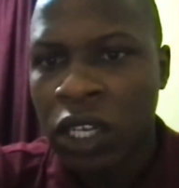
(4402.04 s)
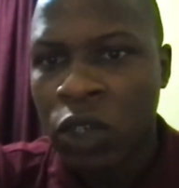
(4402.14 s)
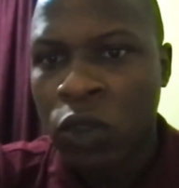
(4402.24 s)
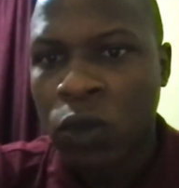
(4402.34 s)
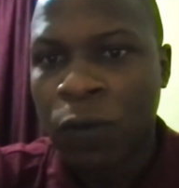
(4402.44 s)

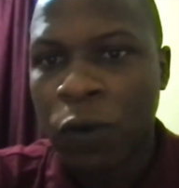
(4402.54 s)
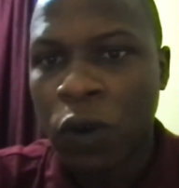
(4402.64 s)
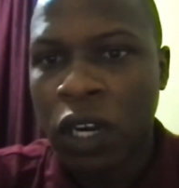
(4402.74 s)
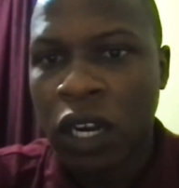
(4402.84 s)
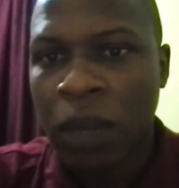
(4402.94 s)
to
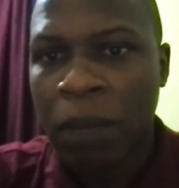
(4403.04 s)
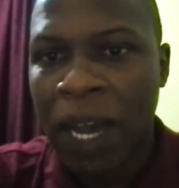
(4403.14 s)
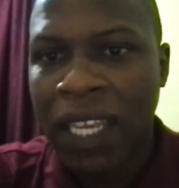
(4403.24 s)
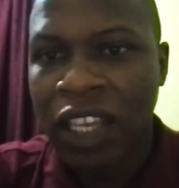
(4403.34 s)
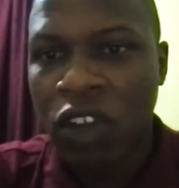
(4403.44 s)
full
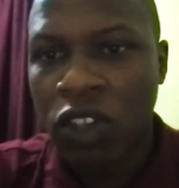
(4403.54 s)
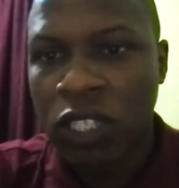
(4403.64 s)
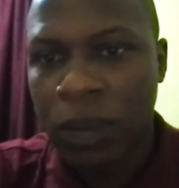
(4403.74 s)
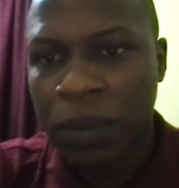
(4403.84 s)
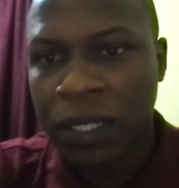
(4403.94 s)
banking
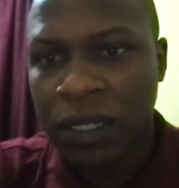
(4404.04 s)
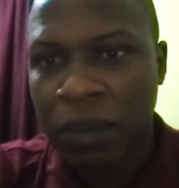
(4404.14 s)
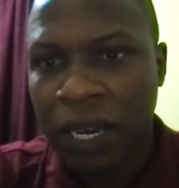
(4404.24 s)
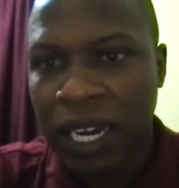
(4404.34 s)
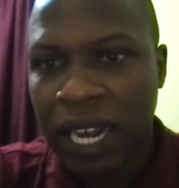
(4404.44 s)
concept.
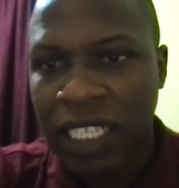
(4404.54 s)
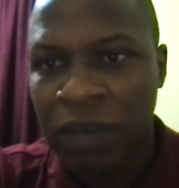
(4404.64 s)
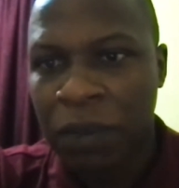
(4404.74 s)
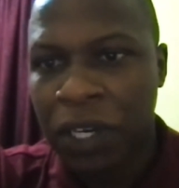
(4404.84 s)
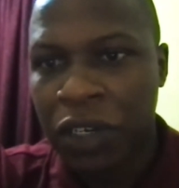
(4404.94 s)
But
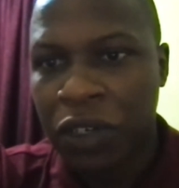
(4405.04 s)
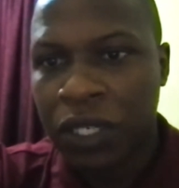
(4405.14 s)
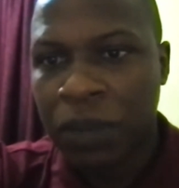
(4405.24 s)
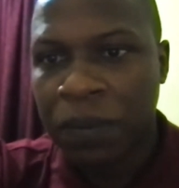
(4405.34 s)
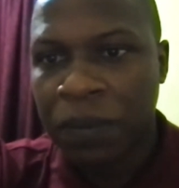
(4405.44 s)
last
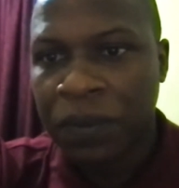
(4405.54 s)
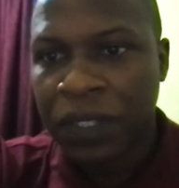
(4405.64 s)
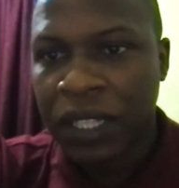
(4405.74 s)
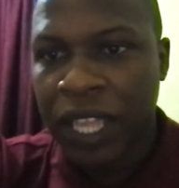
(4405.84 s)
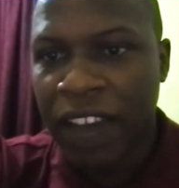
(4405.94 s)
period,
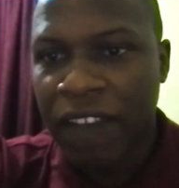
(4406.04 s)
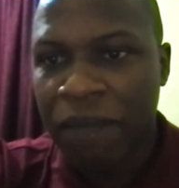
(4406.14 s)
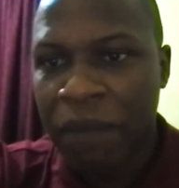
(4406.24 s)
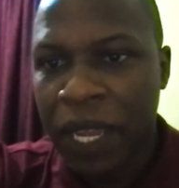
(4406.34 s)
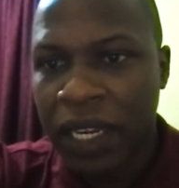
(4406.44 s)
they have
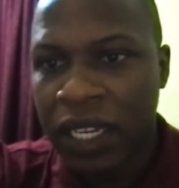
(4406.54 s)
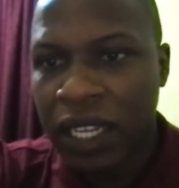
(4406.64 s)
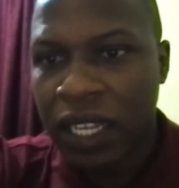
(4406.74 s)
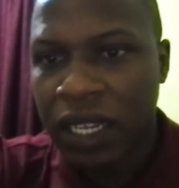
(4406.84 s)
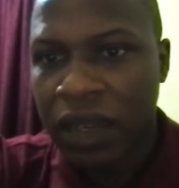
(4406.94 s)
made
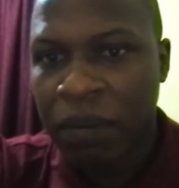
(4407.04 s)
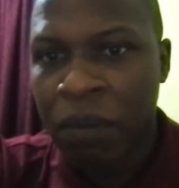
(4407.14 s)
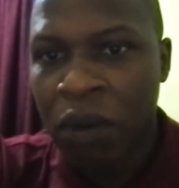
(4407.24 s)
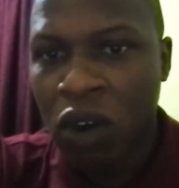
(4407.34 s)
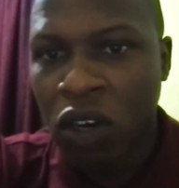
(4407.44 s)

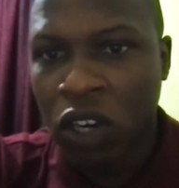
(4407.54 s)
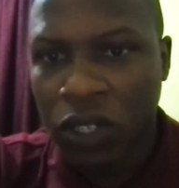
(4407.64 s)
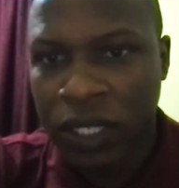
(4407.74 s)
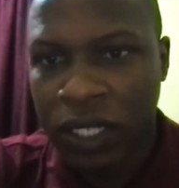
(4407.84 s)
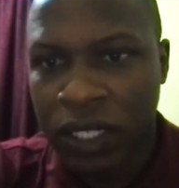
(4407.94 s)
more
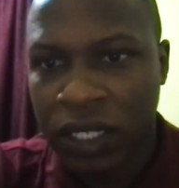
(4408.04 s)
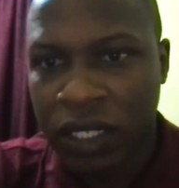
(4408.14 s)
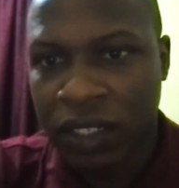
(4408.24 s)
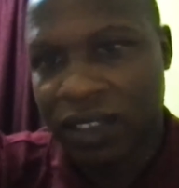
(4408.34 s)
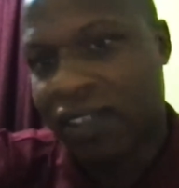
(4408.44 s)
loss.
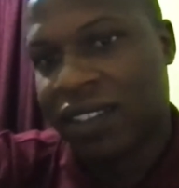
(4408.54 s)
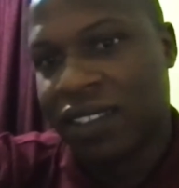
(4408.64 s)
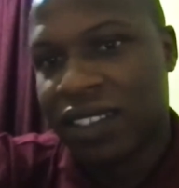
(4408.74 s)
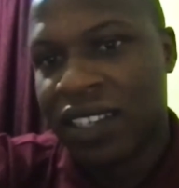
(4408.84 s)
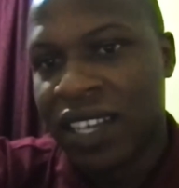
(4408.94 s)

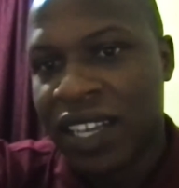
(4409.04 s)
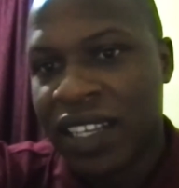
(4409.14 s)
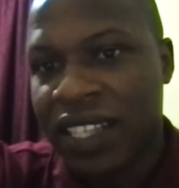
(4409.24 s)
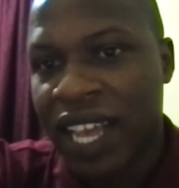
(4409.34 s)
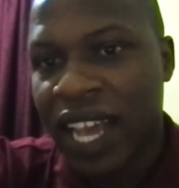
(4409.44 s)

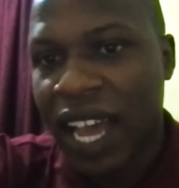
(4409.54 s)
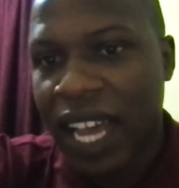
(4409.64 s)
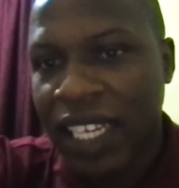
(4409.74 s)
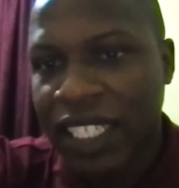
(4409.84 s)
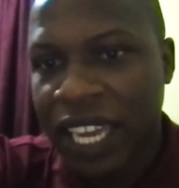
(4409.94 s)
Is there
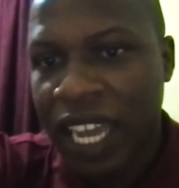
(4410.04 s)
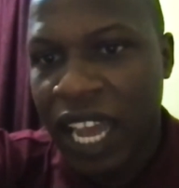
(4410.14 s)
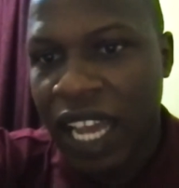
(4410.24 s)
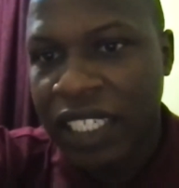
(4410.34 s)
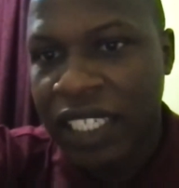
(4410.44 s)
a
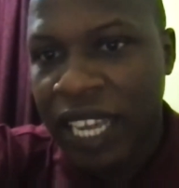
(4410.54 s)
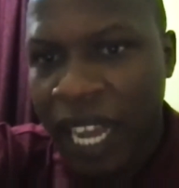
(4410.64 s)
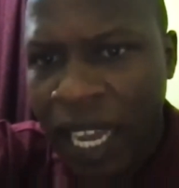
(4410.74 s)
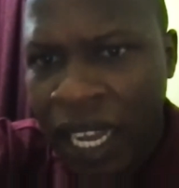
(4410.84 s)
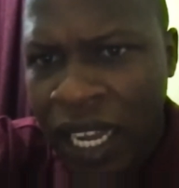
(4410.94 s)

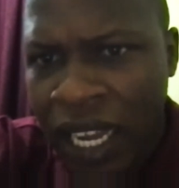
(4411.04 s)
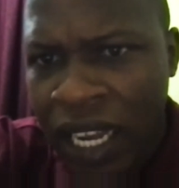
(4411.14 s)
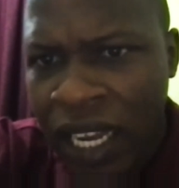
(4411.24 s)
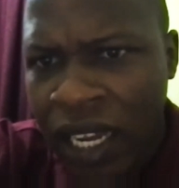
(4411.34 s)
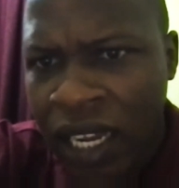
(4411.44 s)
share
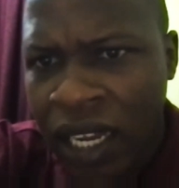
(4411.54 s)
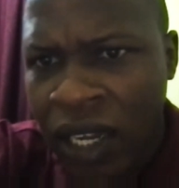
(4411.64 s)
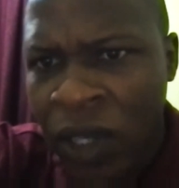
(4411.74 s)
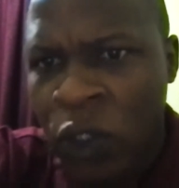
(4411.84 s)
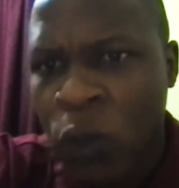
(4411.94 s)

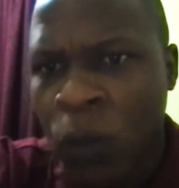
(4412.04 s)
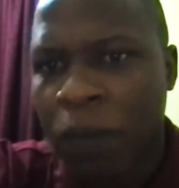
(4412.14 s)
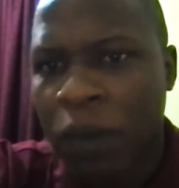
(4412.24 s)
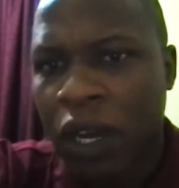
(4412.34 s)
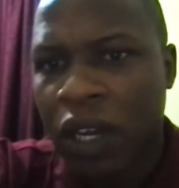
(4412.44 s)
to
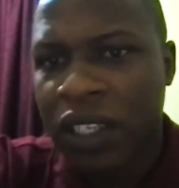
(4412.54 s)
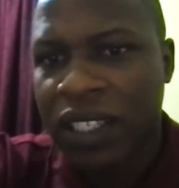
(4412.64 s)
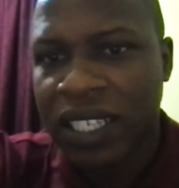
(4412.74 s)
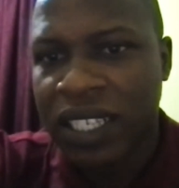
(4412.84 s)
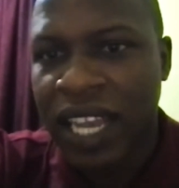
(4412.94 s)

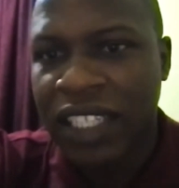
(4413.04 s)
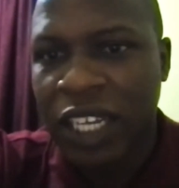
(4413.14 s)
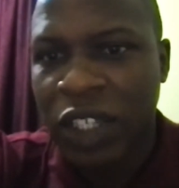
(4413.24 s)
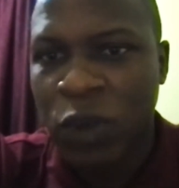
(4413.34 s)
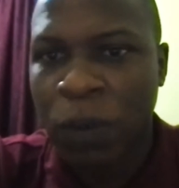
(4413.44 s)
is there a
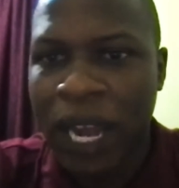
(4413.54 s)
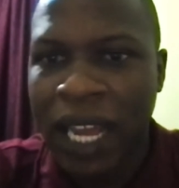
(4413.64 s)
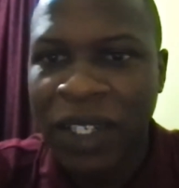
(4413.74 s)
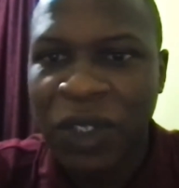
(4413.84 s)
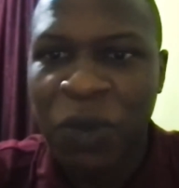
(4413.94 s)
share to
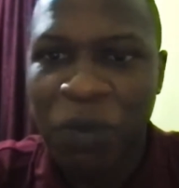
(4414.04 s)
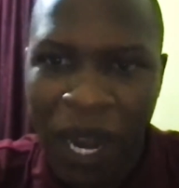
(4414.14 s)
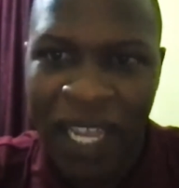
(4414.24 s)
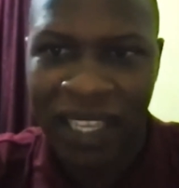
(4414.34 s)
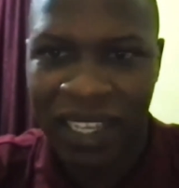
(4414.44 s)
plan to
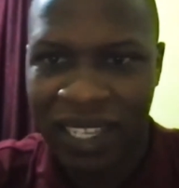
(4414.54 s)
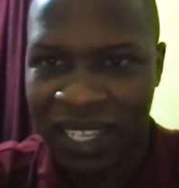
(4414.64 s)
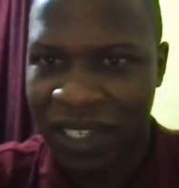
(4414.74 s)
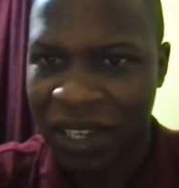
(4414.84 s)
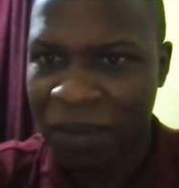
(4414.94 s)
buy?
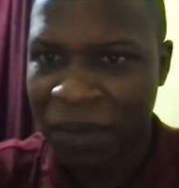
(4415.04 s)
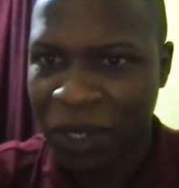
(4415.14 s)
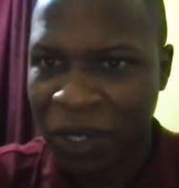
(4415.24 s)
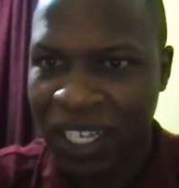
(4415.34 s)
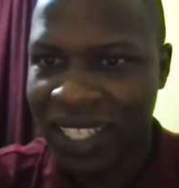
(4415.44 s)
I'm
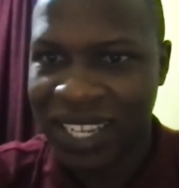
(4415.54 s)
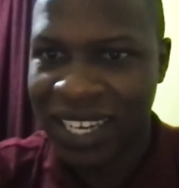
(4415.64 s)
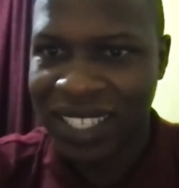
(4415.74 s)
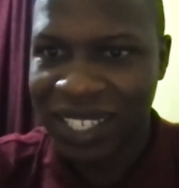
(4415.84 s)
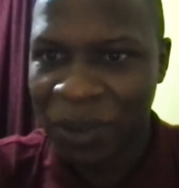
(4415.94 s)
not
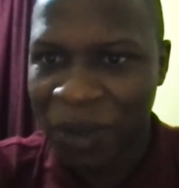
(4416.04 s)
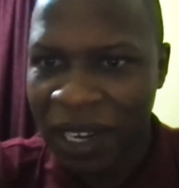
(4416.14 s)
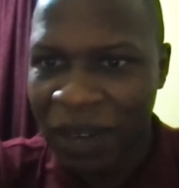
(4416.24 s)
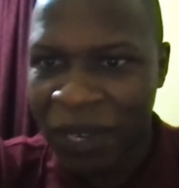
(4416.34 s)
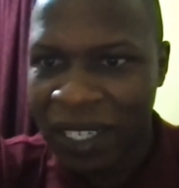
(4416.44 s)
understanding this
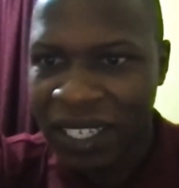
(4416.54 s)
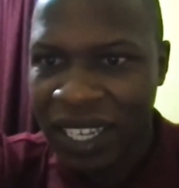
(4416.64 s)
well, but